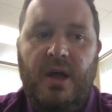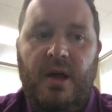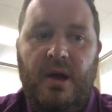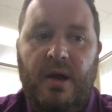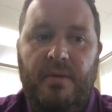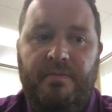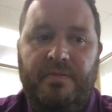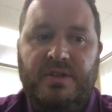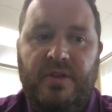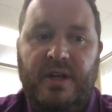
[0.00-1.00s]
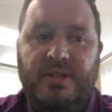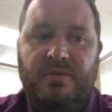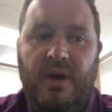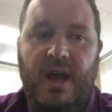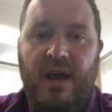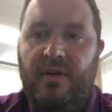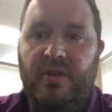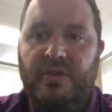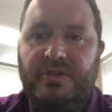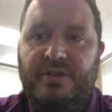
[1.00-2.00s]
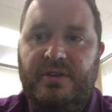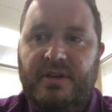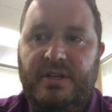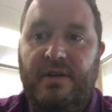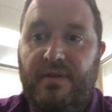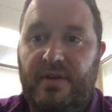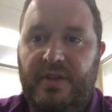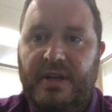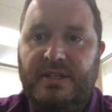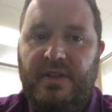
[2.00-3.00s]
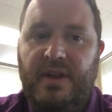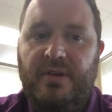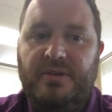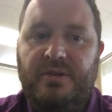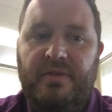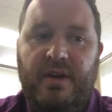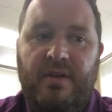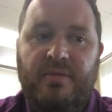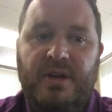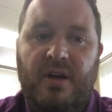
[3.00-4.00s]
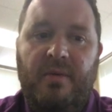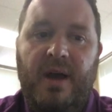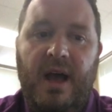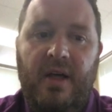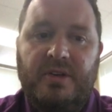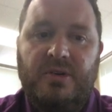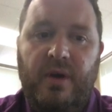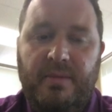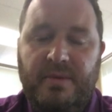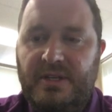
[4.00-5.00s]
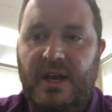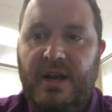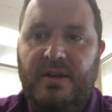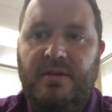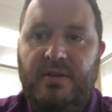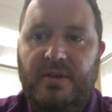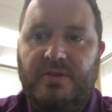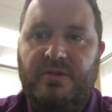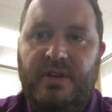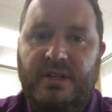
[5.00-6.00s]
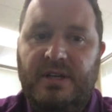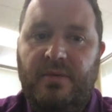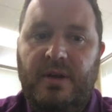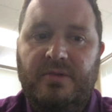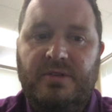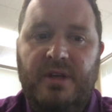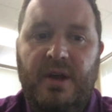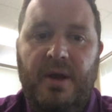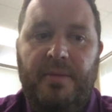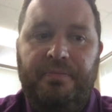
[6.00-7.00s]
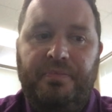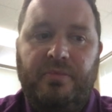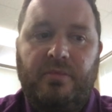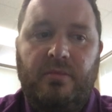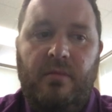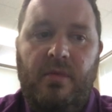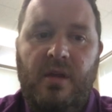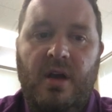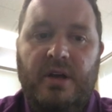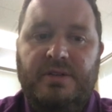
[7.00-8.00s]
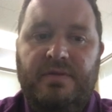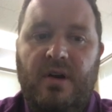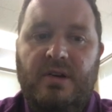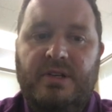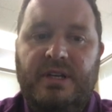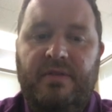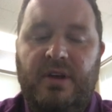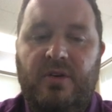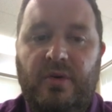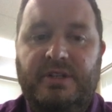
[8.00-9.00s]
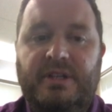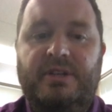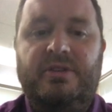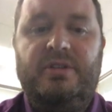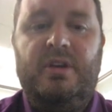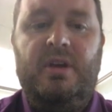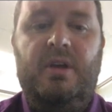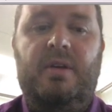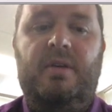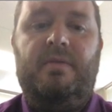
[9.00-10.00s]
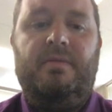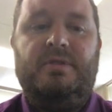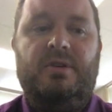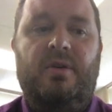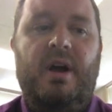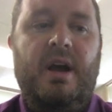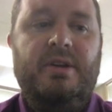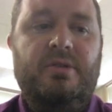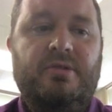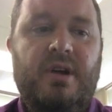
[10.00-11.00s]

So that's why I have all those different things that they do. So if you ever hear them talking about ALEKS or WebAssign, those are things that we use. As far as giving quizzes, so I do try